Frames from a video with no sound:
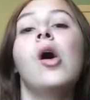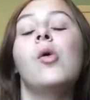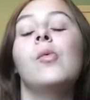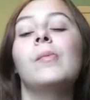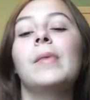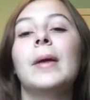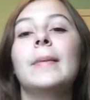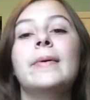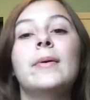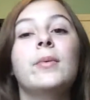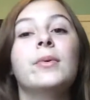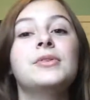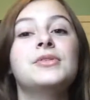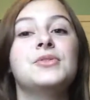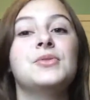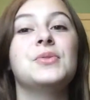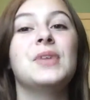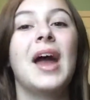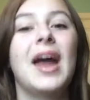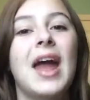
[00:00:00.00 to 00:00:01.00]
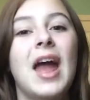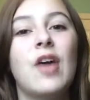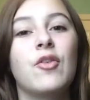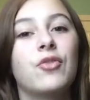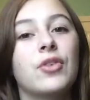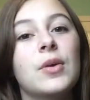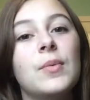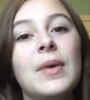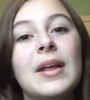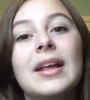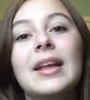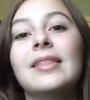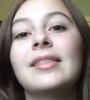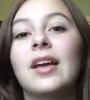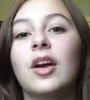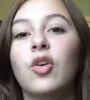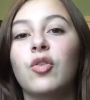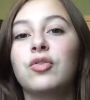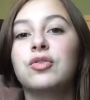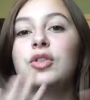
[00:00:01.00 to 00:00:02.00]
maybe we'll do that every weekend,
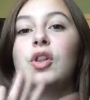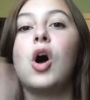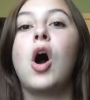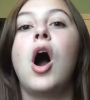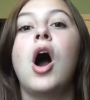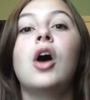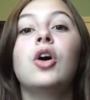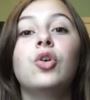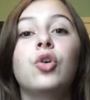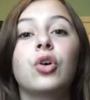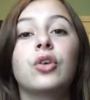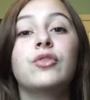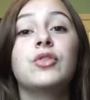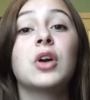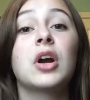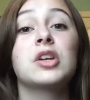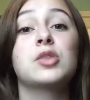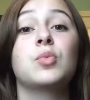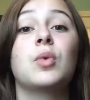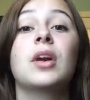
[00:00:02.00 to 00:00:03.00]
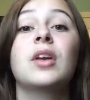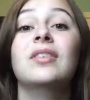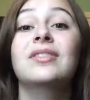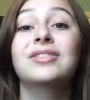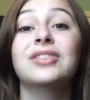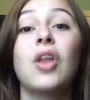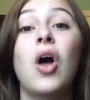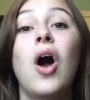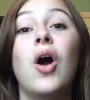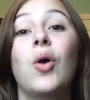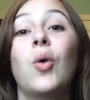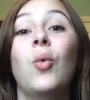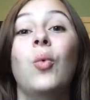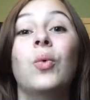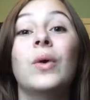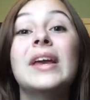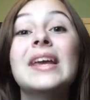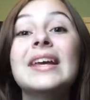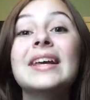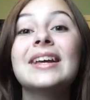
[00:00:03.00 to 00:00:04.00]
like a vlog, or if you guys want a vlog
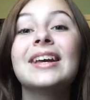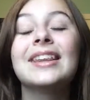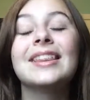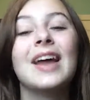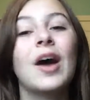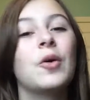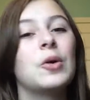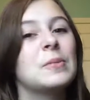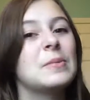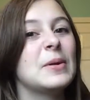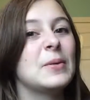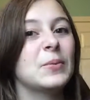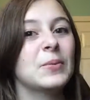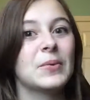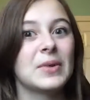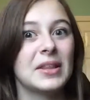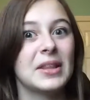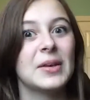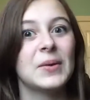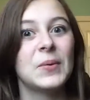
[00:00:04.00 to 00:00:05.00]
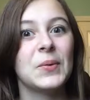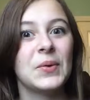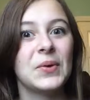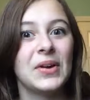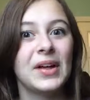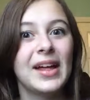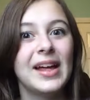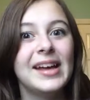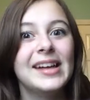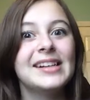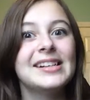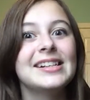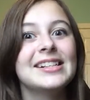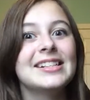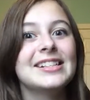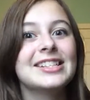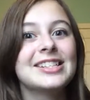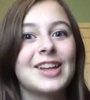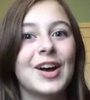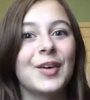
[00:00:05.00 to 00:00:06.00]
week, that would be really cool.
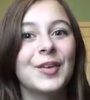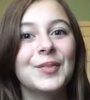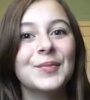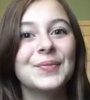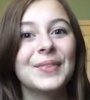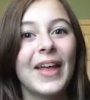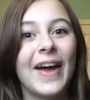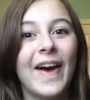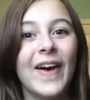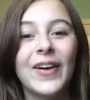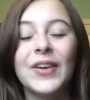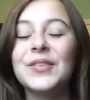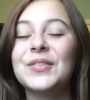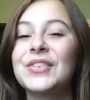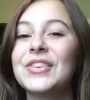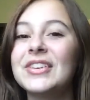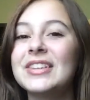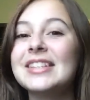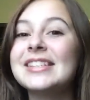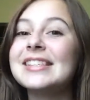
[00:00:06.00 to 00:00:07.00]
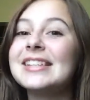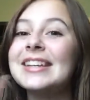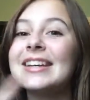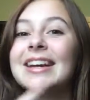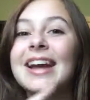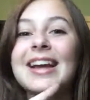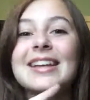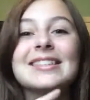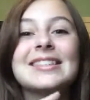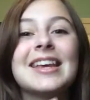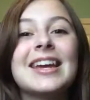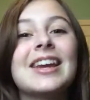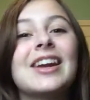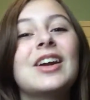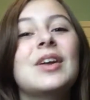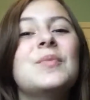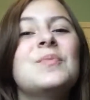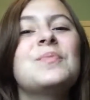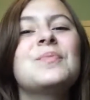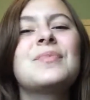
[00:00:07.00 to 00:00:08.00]
So I hope you see you guys later.